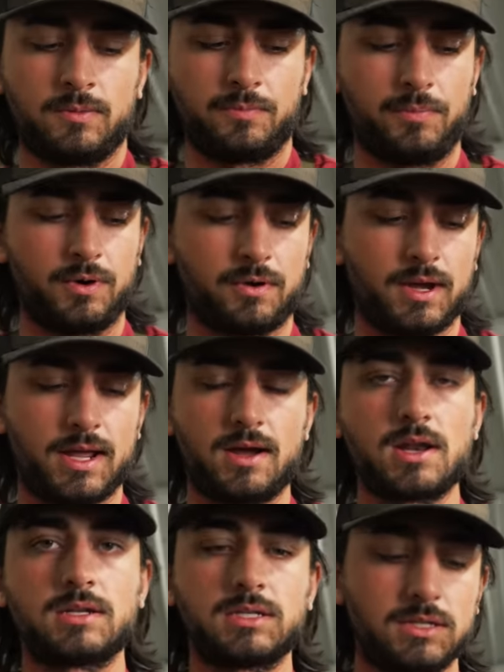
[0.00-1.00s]
broken
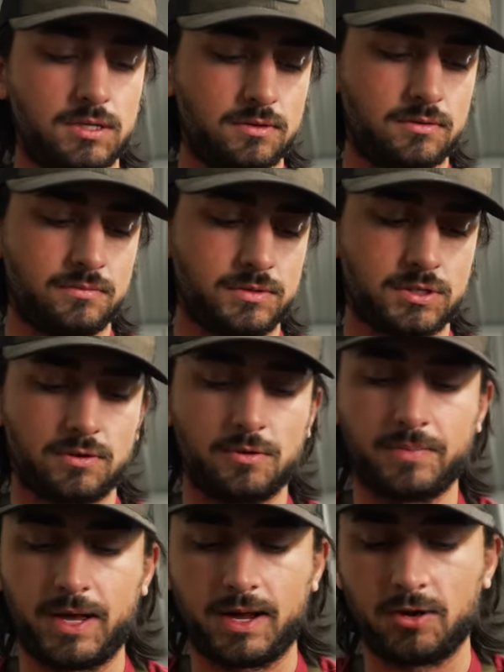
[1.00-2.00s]
down into two. So
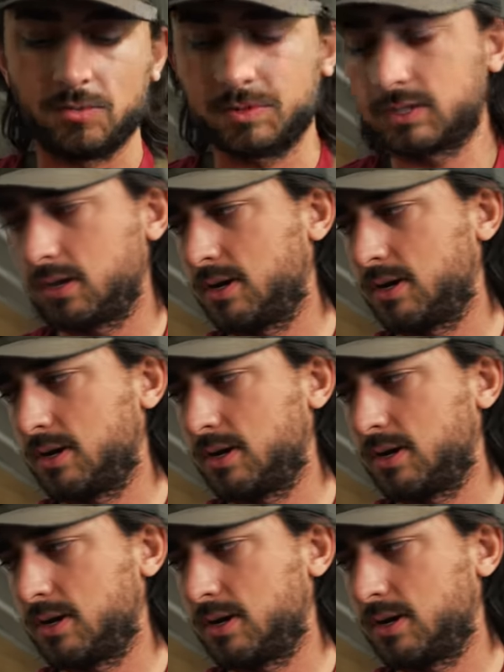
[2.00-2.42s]
hope that helps.